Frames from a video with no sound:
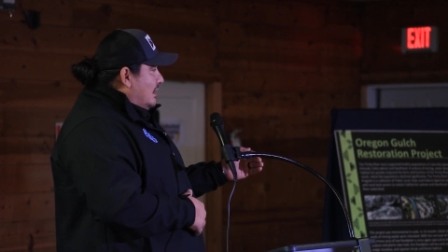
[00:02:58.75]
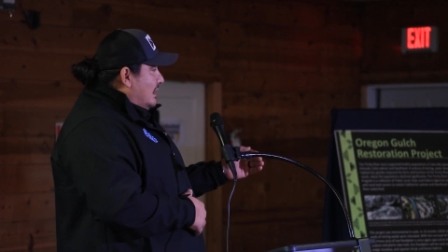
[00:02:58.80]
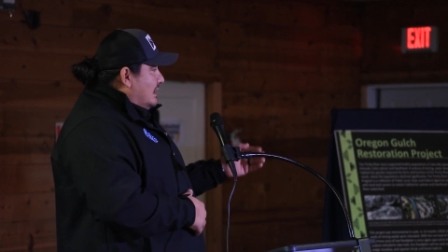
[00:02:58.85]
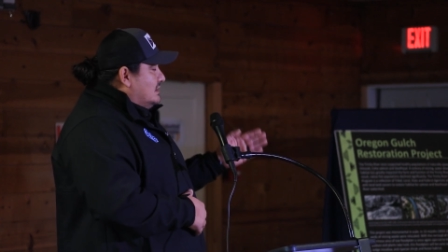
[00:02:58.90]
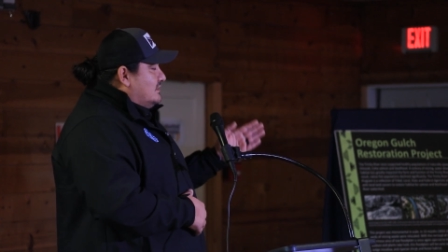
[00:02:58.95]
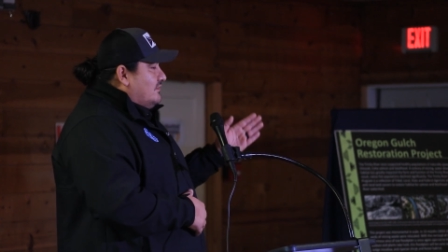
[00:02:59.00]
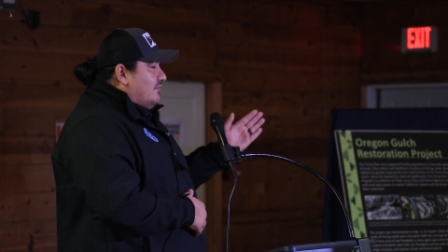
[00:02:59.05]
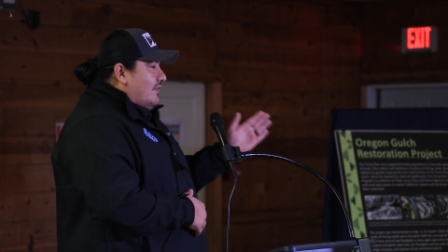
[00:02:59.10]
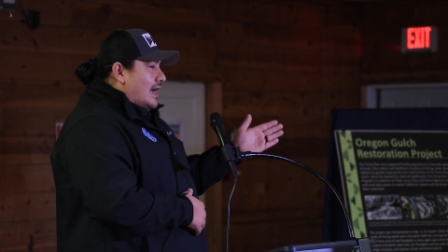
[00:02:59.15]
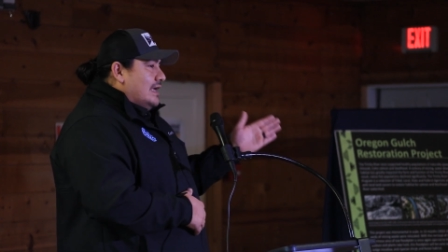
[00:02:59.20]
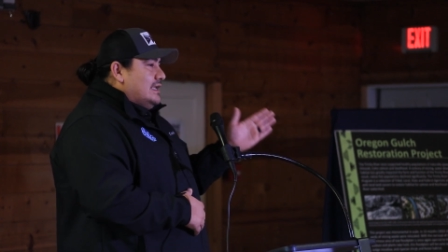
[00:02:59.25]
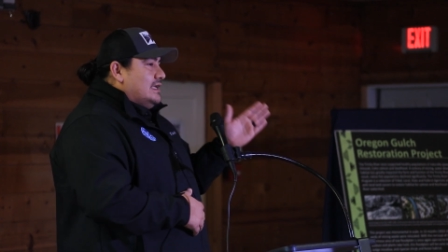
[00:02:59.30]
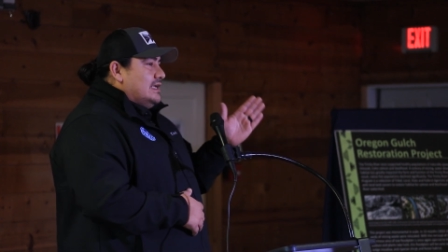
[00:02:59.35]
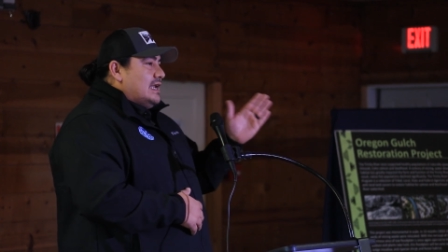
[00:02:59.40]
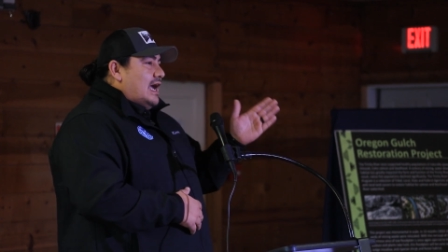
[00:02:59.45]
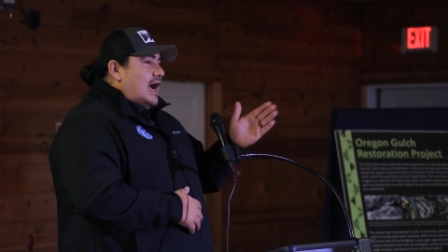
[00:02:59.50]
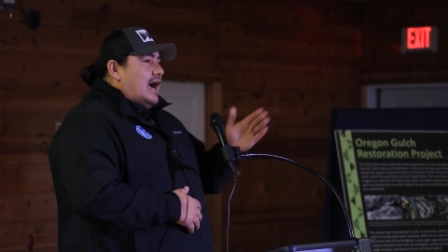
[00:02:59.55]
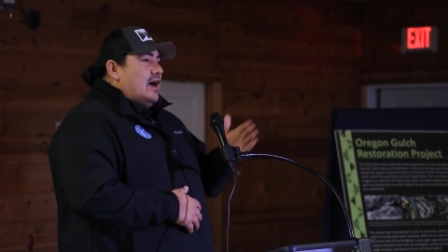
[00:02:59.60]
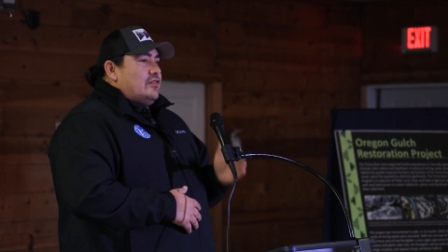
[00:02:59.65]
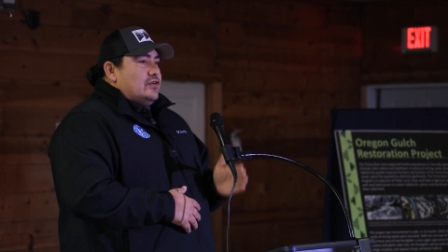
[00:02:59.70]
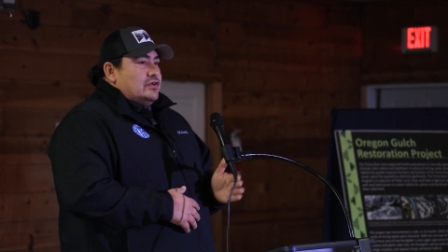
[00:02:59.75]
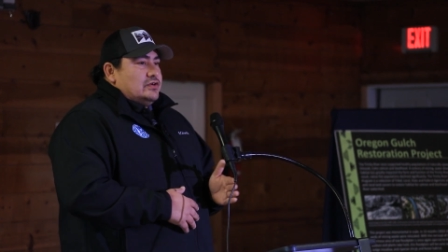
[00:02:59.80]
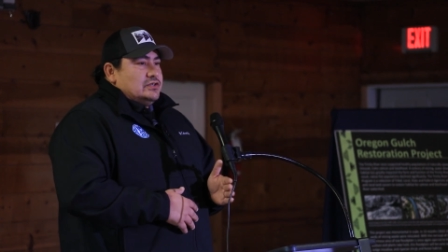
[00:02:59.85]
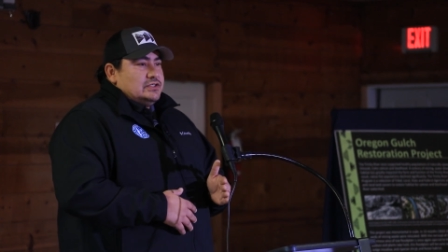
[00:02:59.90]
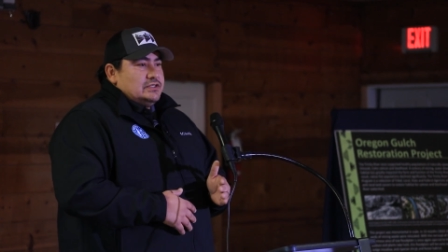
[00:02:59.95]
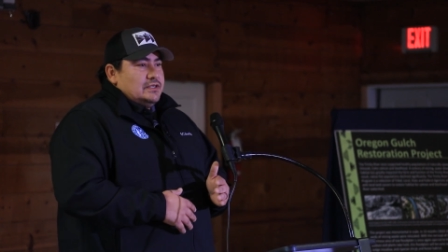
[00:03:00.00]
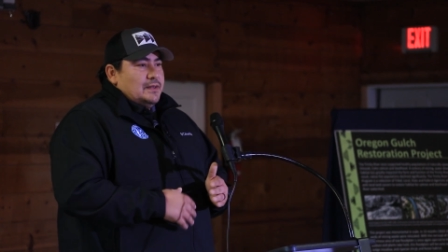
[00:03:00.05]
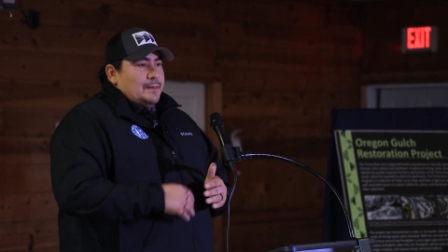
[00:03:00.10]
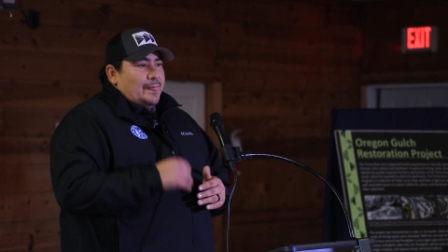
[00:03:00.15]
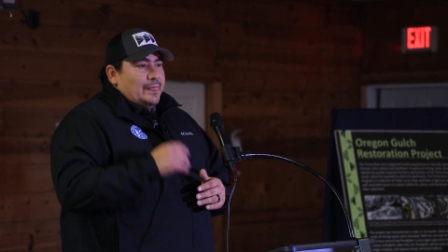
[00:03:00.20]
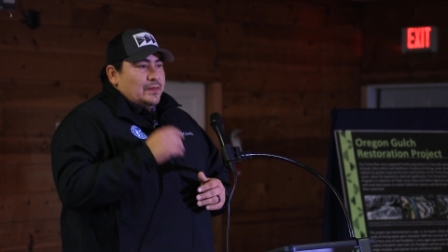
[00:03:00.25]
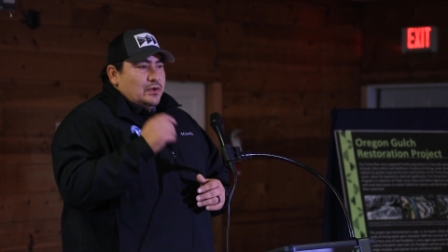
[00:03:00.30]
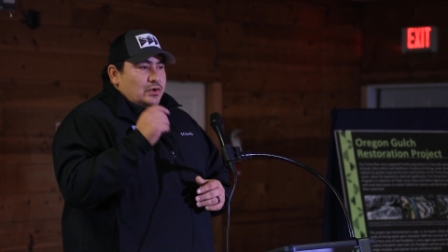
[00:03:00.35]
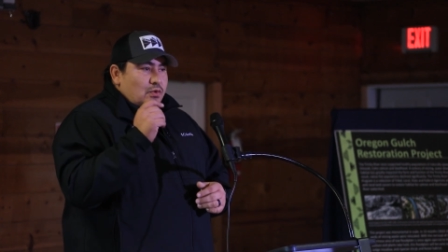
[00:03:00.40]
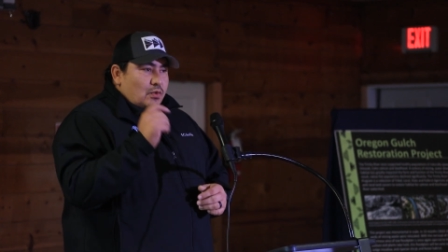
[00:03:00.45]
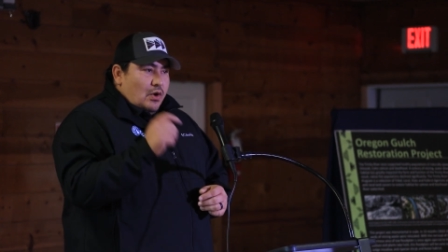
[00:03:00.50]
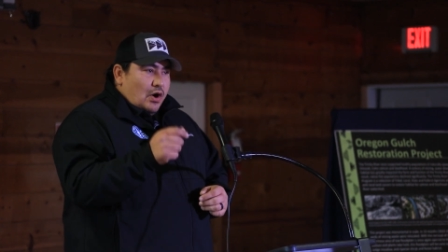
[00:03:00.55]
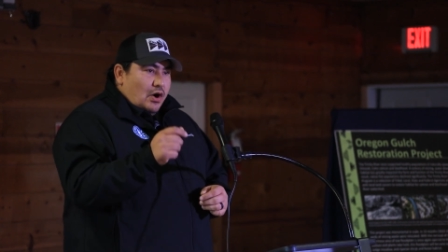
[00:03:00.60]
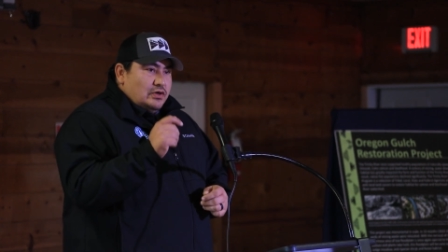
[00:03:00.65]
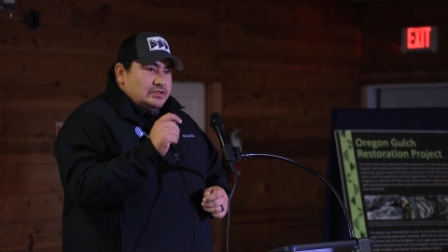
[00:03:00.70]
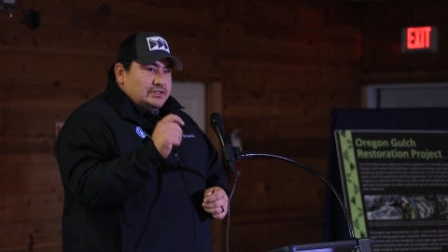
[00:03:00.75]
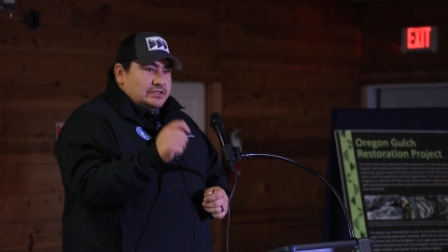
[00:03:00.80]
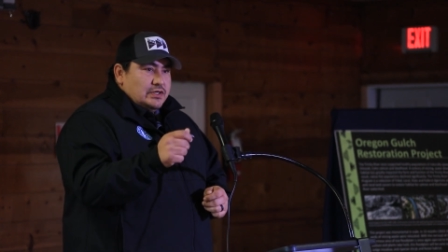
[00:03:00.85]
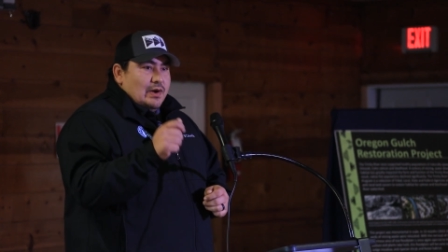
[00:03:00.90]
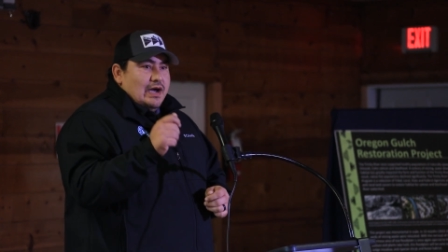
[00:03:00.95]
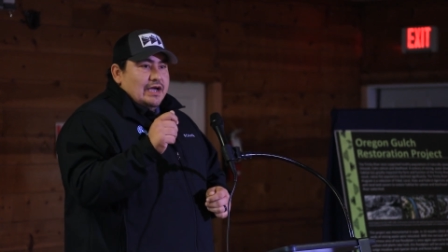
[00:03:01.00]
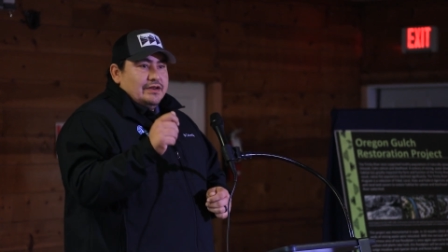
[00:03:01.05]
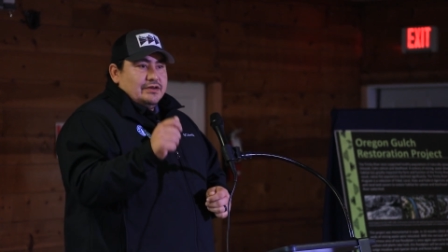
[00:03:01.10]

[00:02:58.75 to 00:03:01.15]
is finding others who also